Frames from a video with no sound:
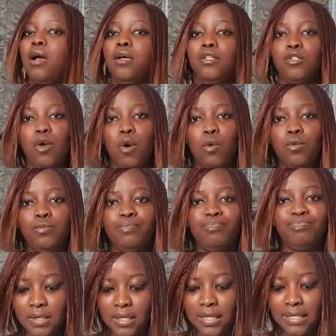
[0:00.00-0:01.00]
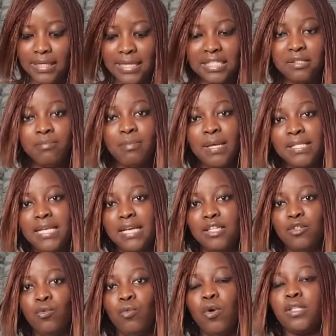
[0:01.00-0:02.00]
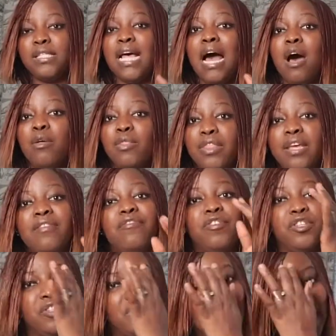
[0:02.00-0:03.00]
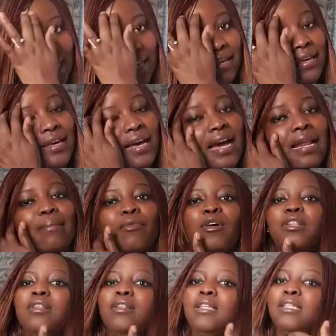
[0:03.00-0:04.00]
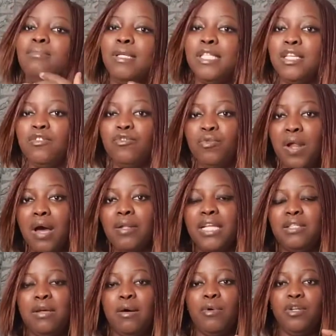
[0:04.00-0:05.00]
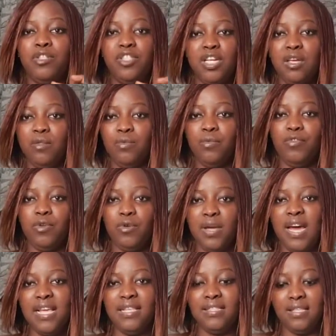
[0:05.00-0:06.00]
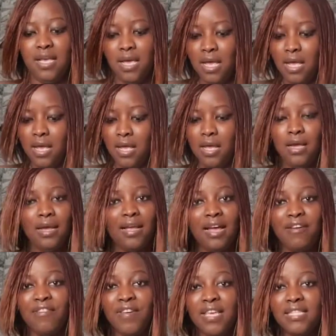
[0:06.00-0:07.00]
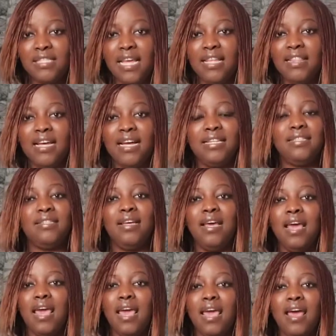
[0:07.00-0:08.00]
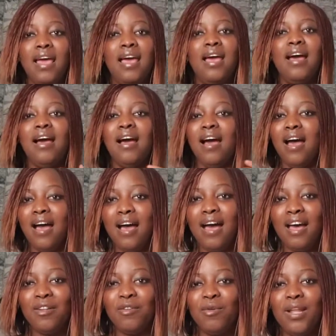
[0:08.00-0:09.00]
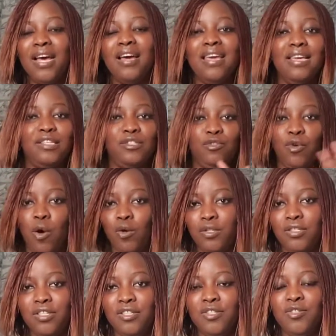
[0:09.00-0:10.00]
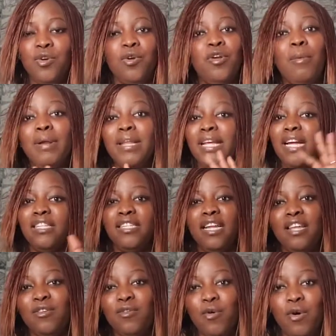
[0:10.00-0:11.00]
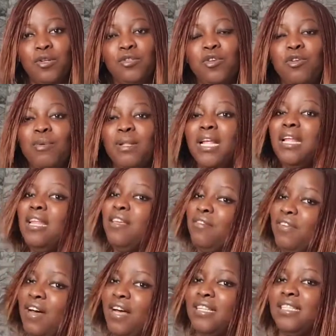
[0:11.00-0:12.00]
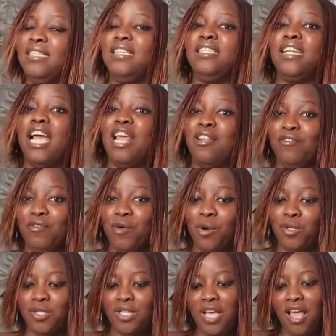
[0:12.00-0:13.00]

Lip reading: So this message was out there for Jackie, and I'm getting this message now. That's why I want to share it for you guys. Khafi is saying that her handler is God, so nobody can challenge God, so you better leave her. She's a child of God.